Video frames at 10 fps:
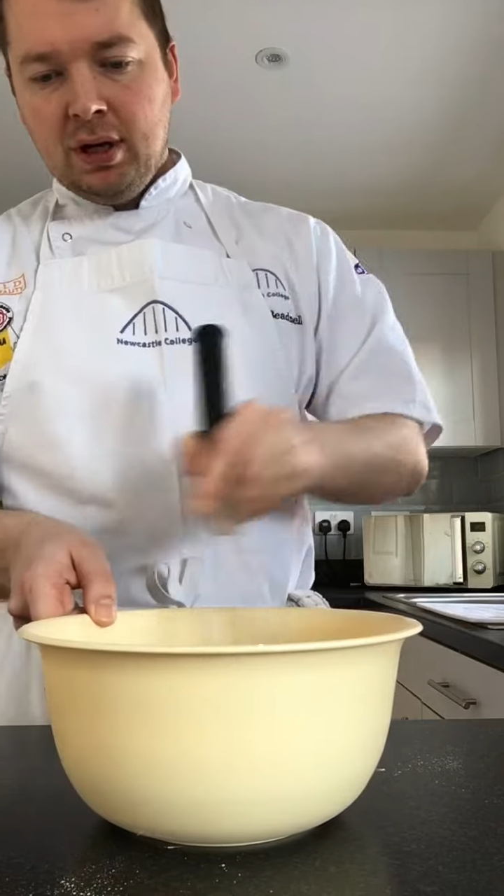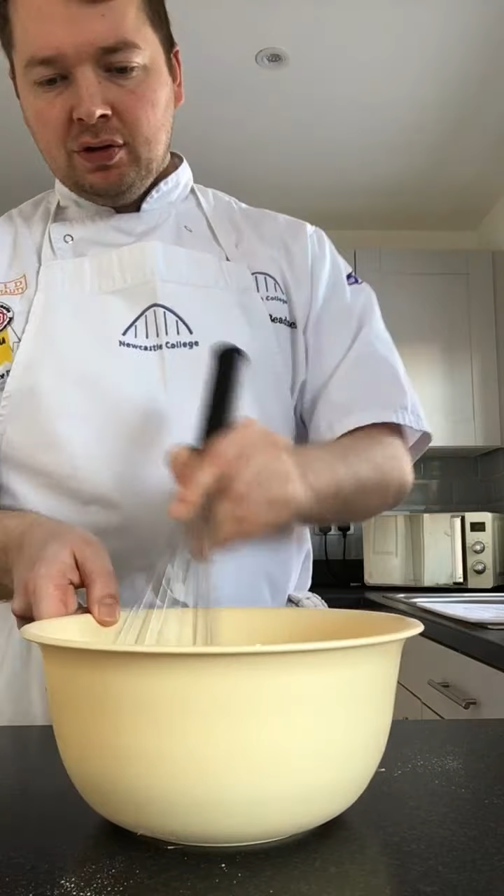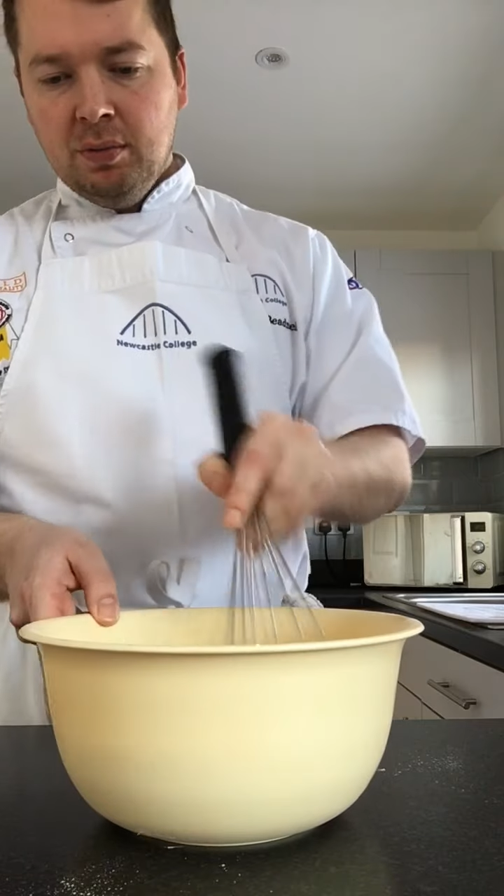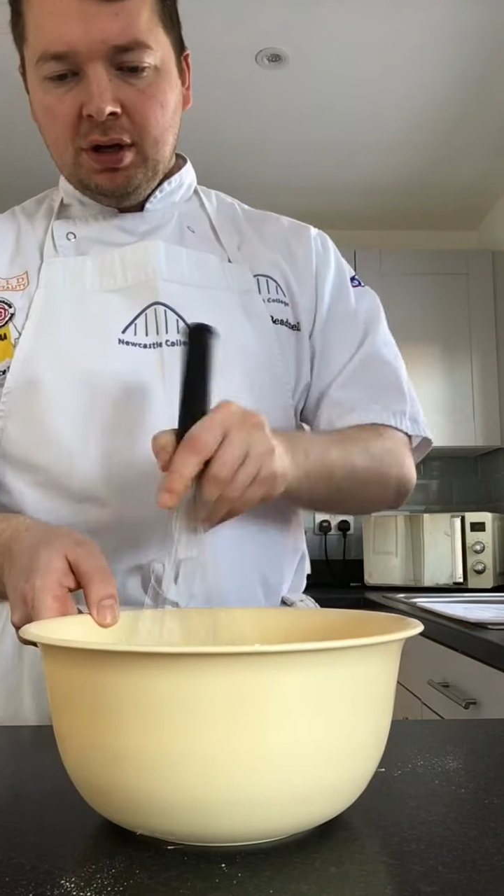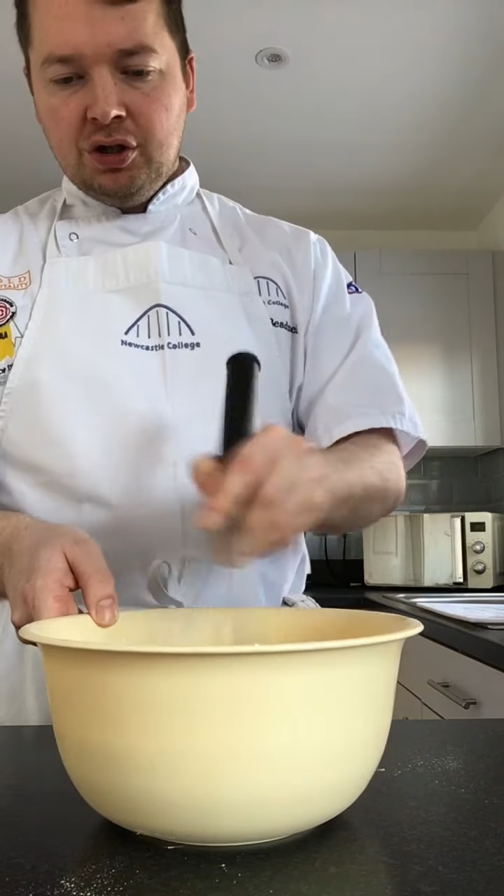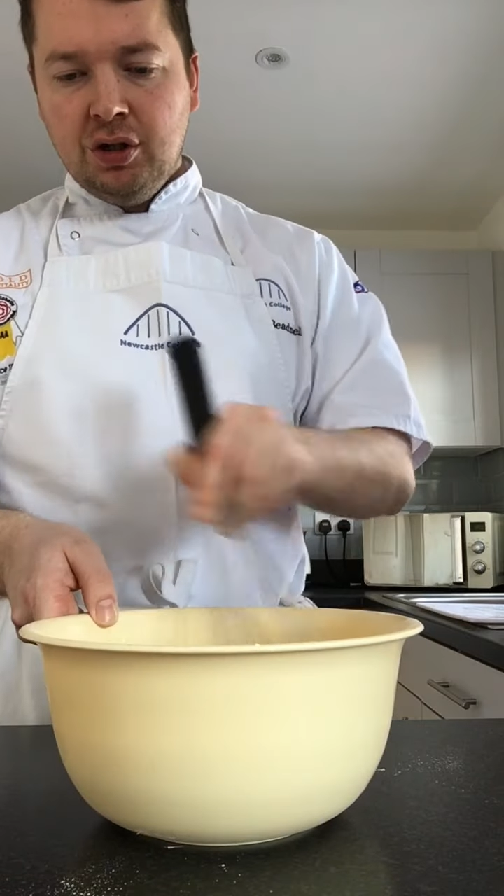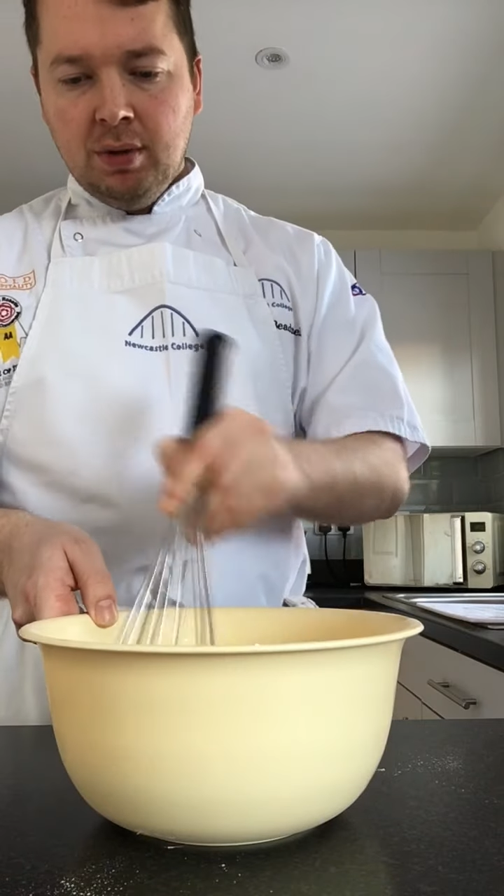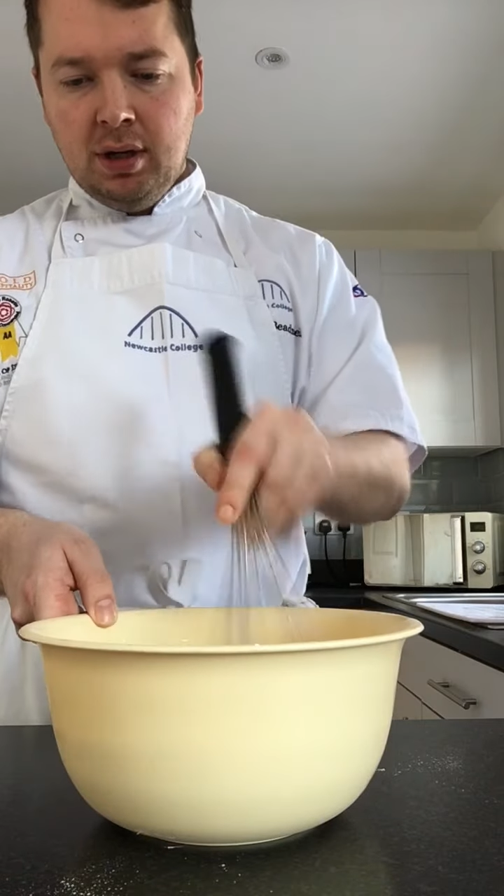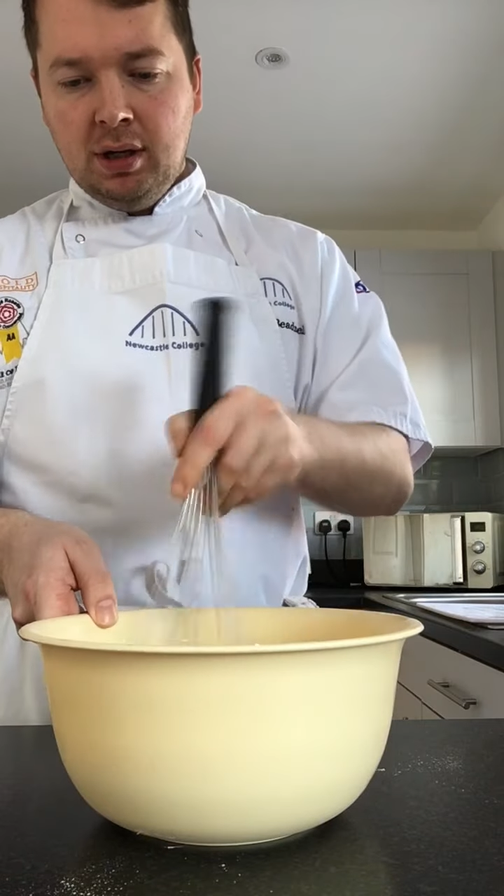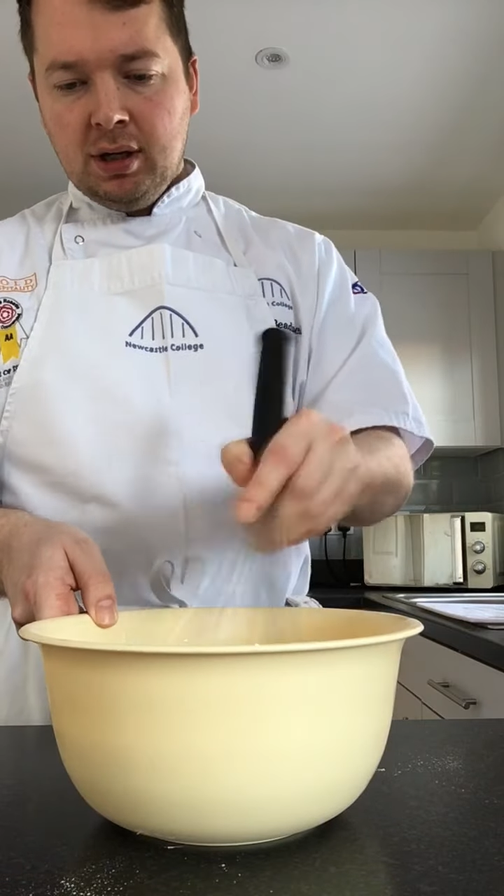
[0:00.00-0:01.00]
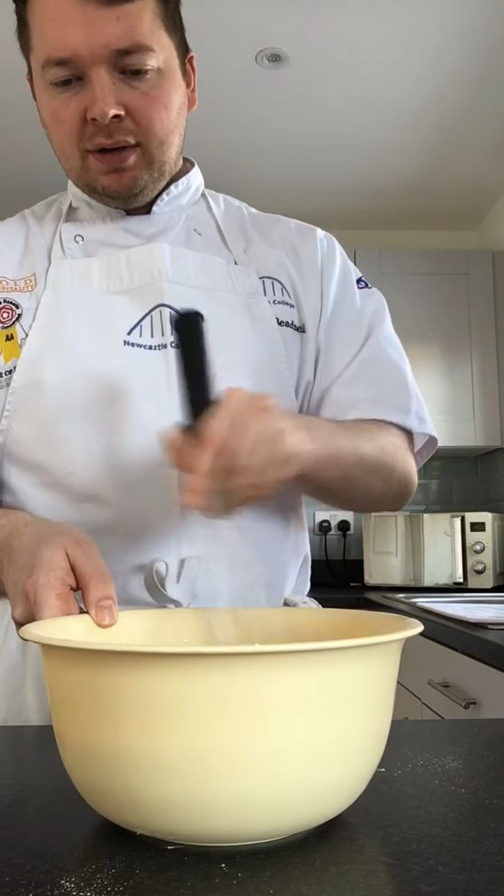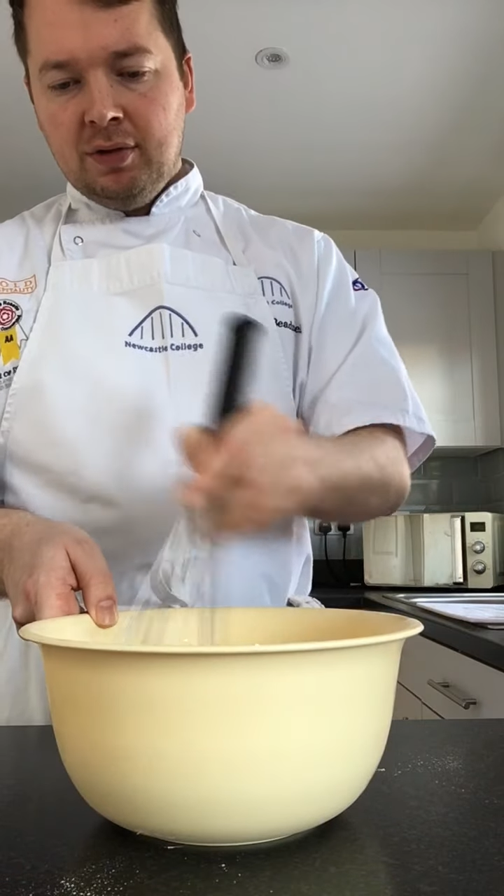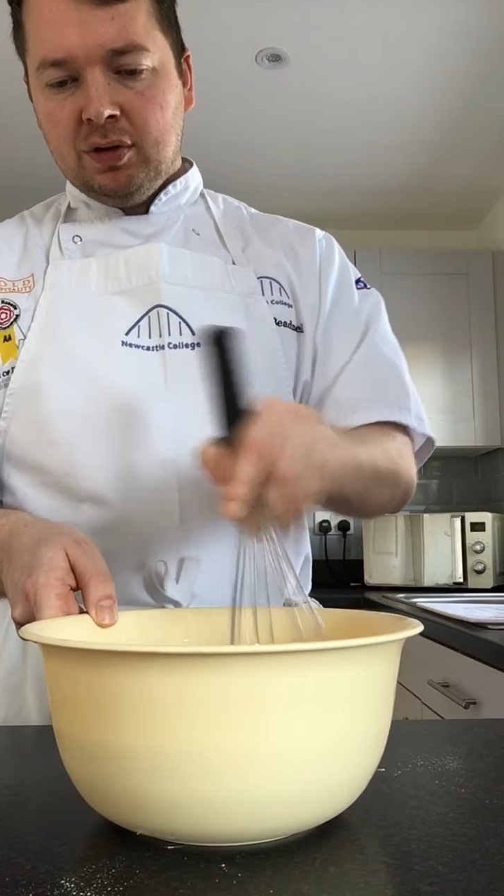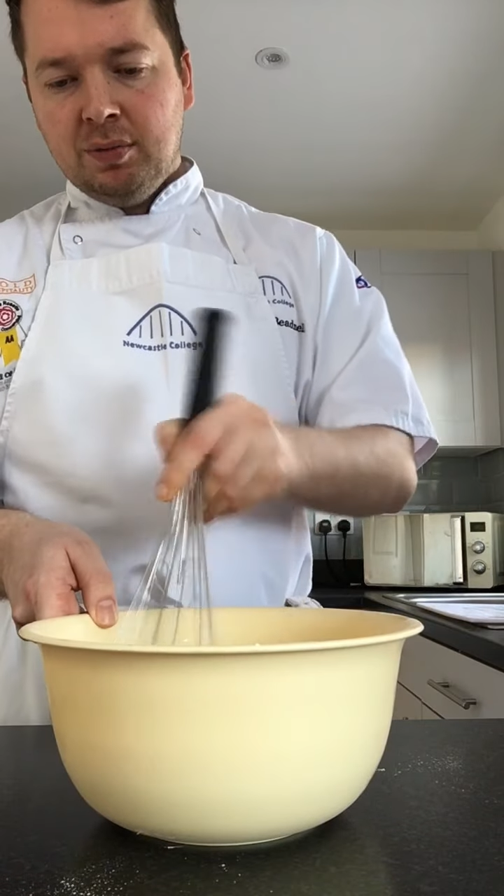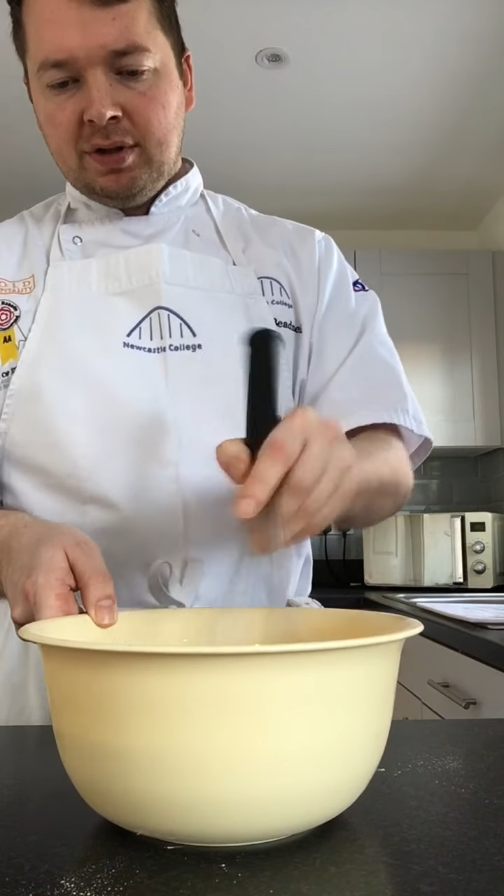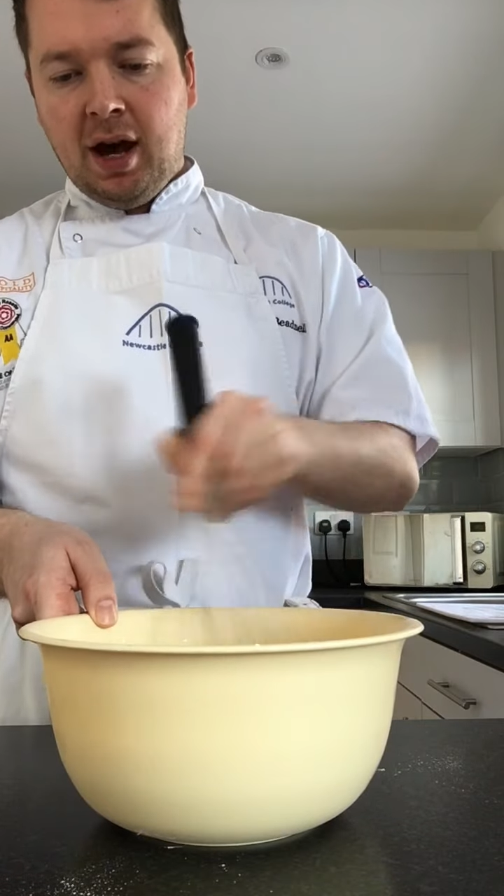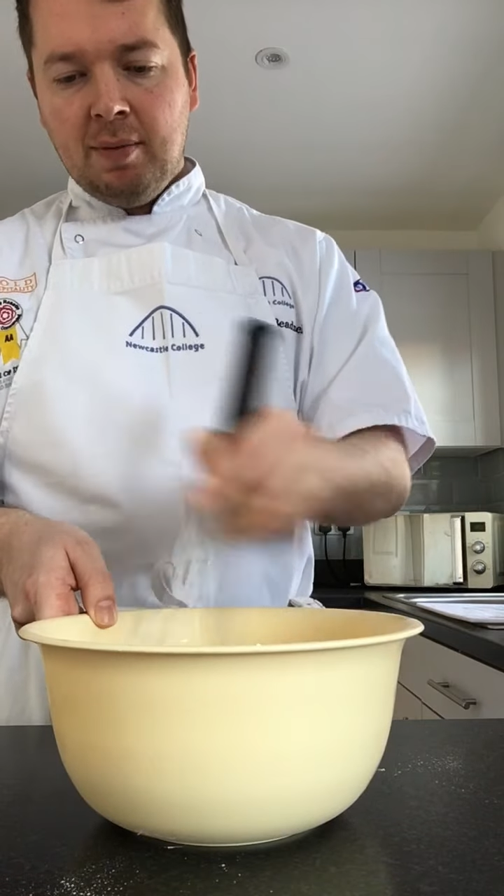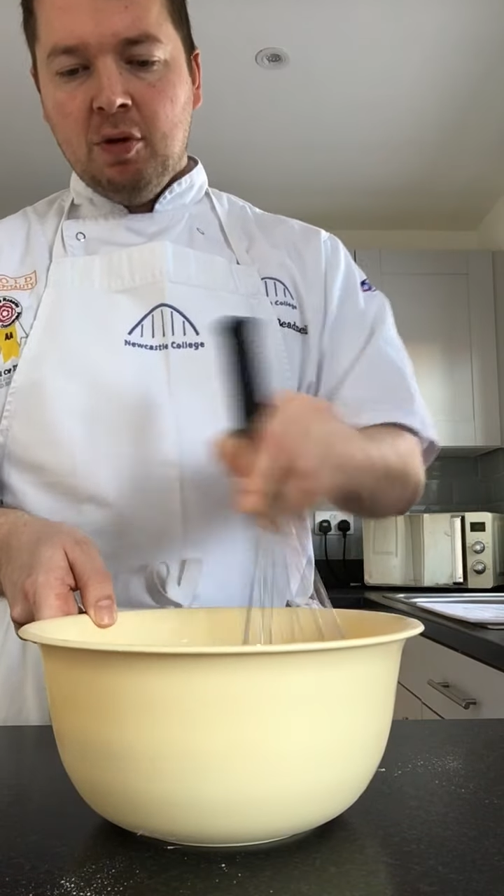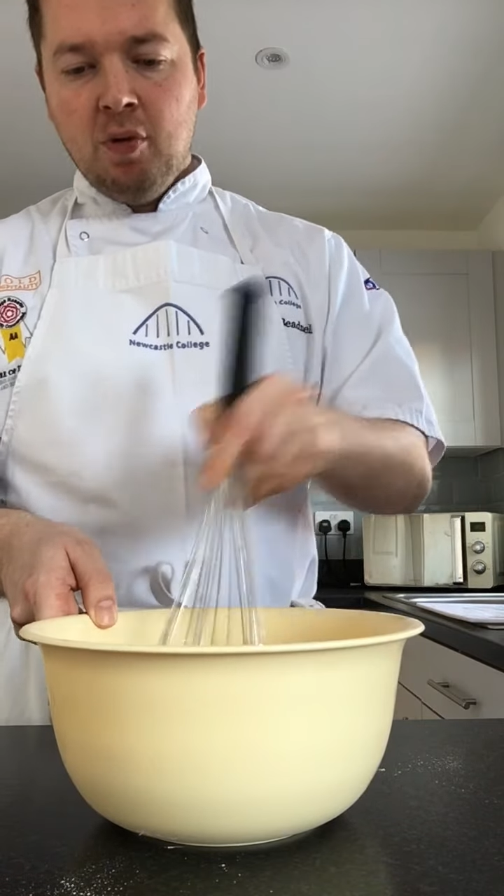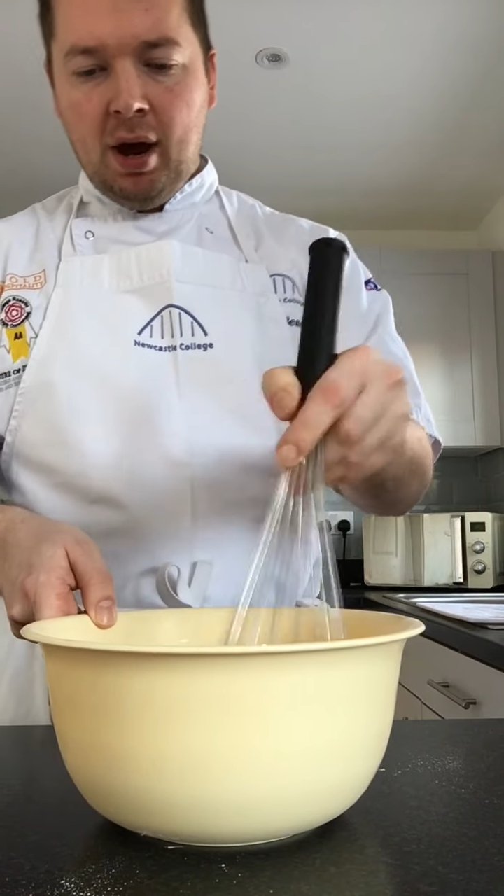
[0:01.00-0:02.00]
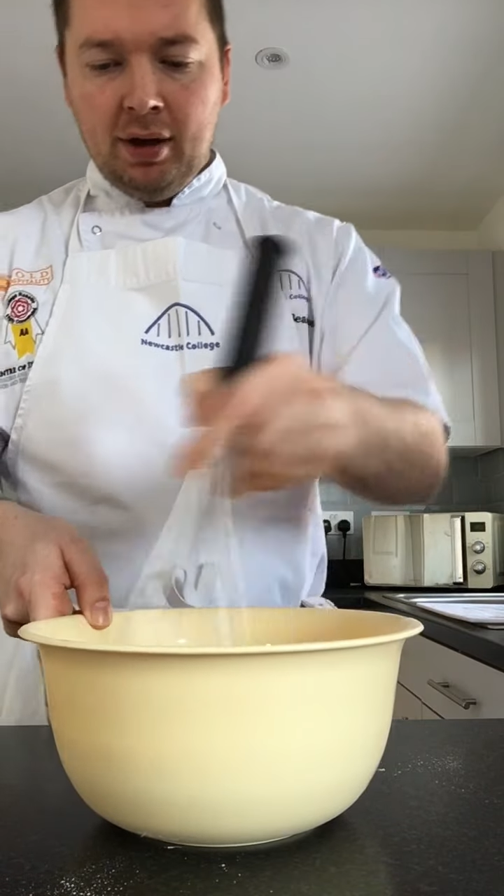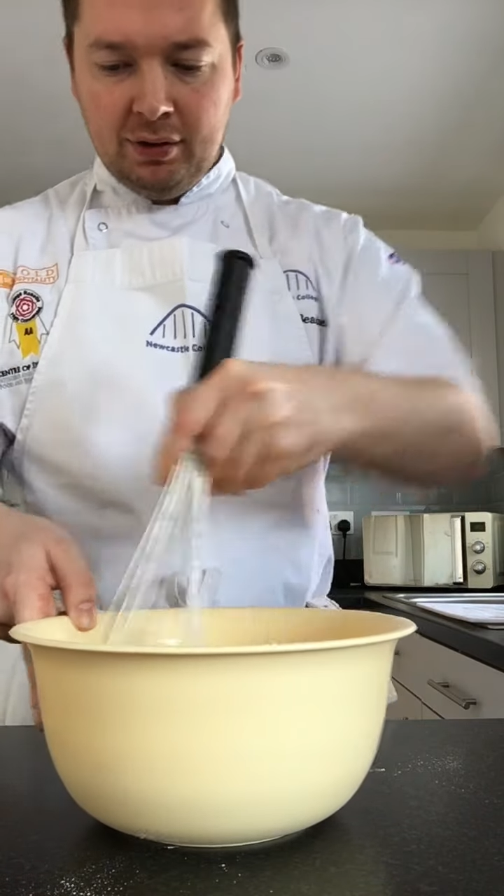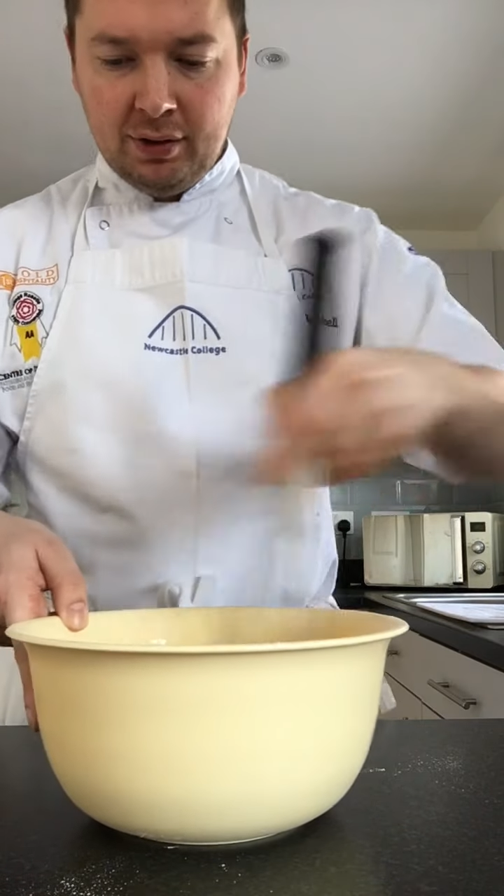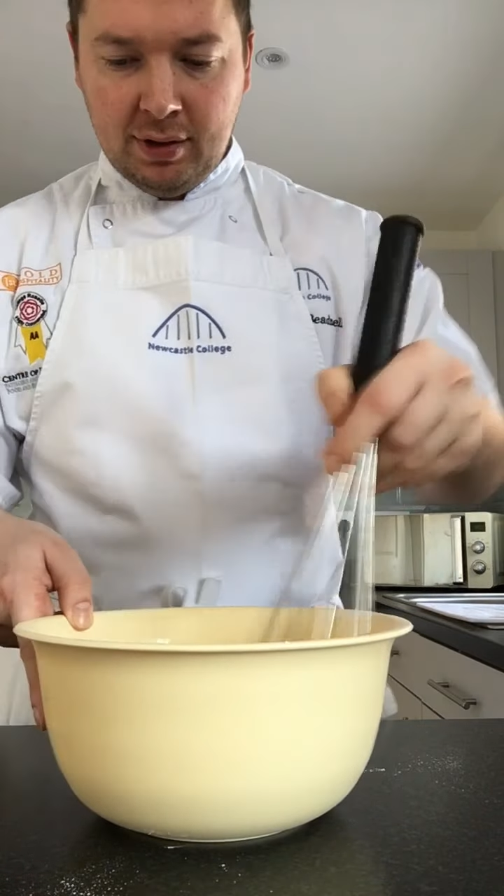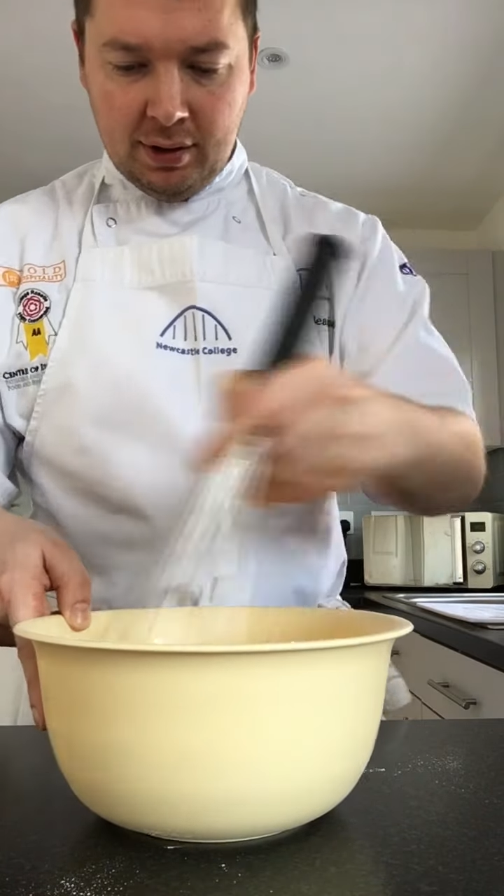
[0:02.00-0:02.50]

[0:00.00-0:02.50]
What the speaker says: So make sure you give it some time to rest.